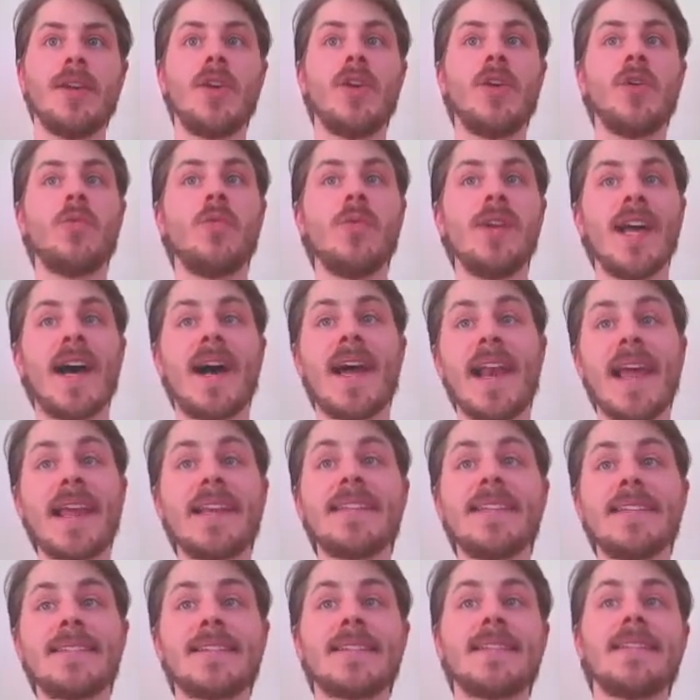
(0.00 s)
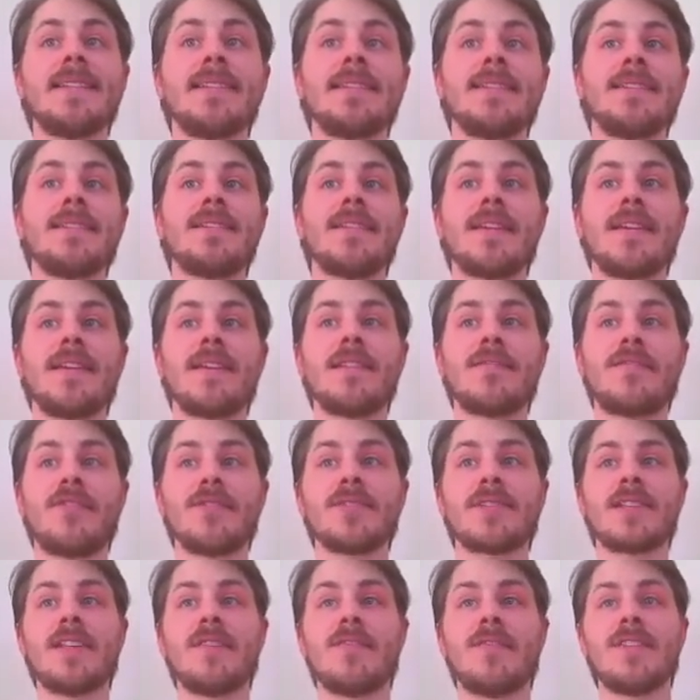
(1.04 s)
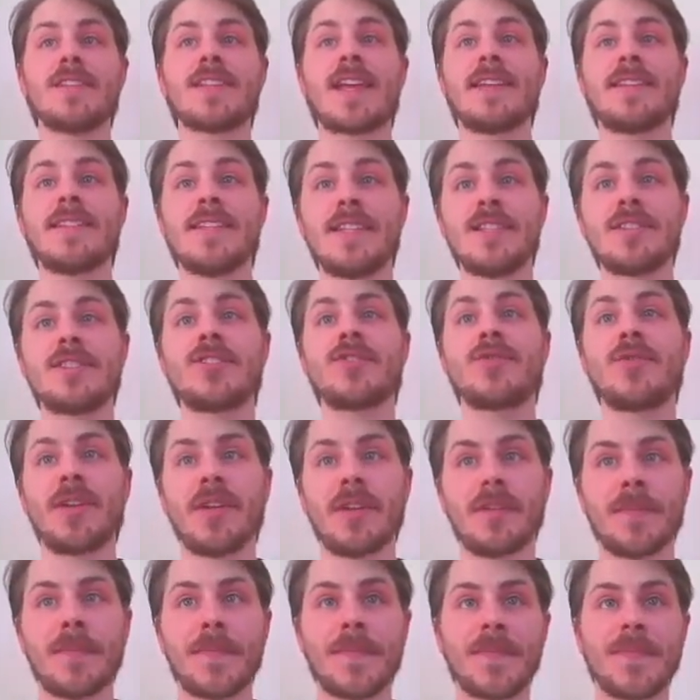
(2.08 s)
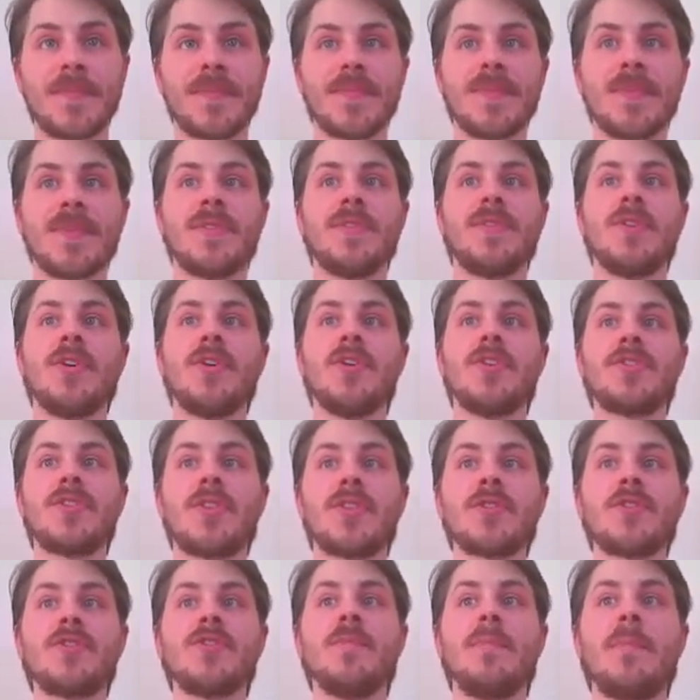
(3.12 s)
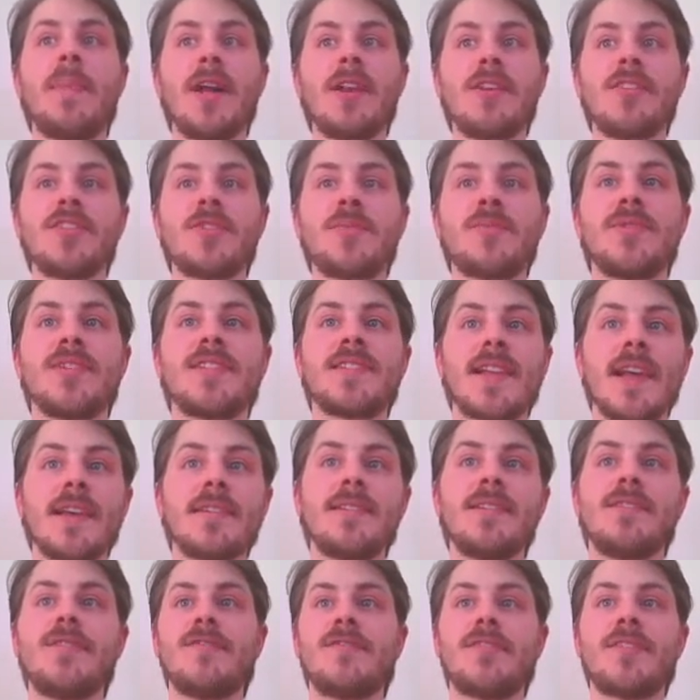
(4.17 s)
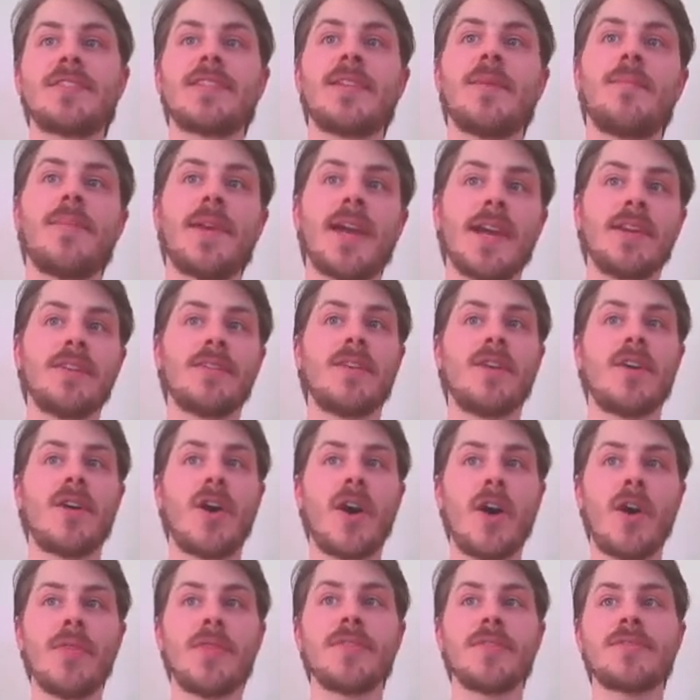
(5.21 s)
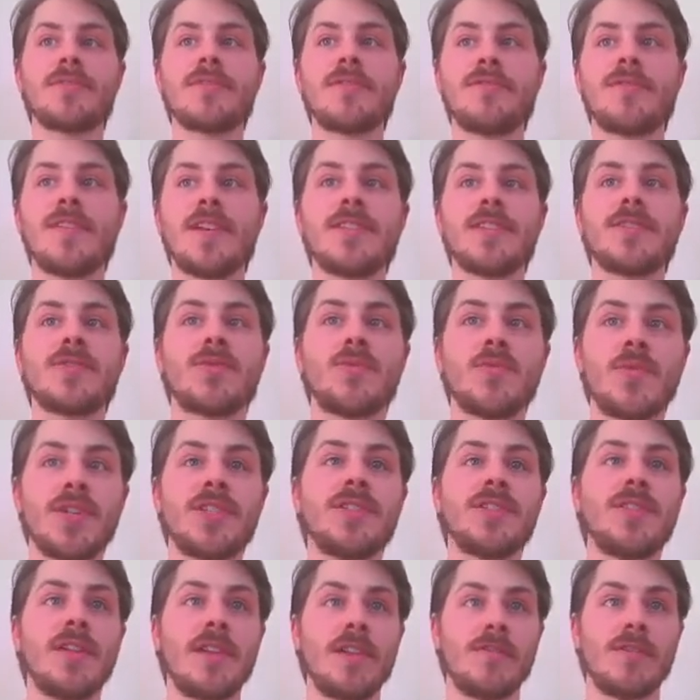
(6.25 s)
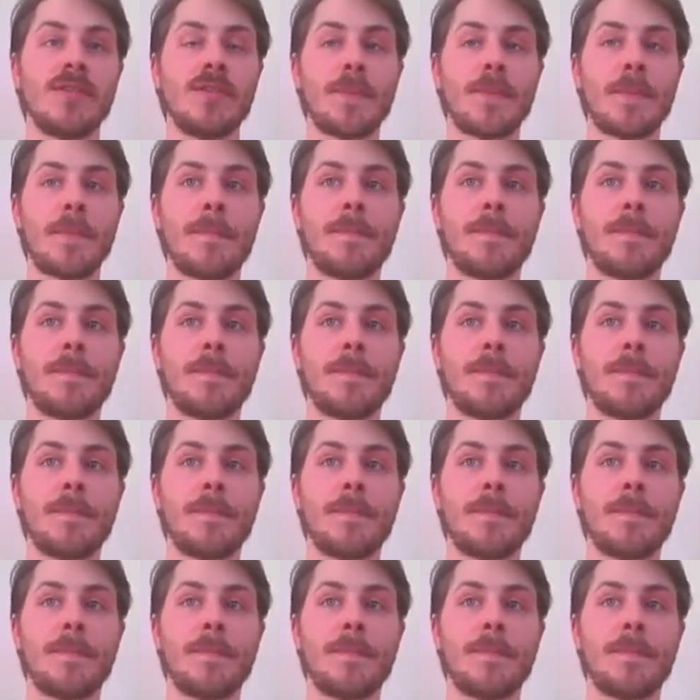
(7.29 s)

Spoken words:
We highlighted the target force levels at each trial. The user could balance precisely the force applied on the surface to reach the level.